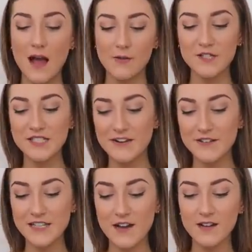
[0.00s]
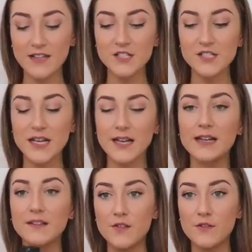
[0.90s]
I watched Sarah Dunk and she's
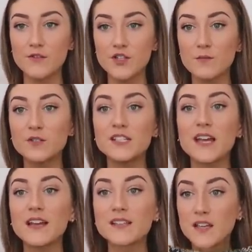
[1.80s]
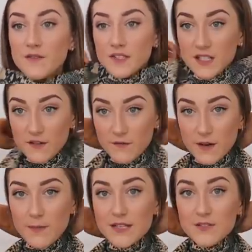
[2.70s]
like in the thrift shop. She tests if it's gonna
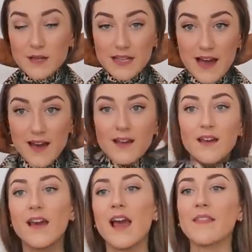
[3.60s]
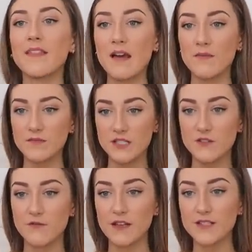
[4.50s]
fit by doing that. And that
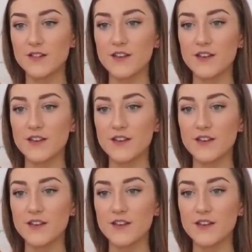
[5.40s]
just fits.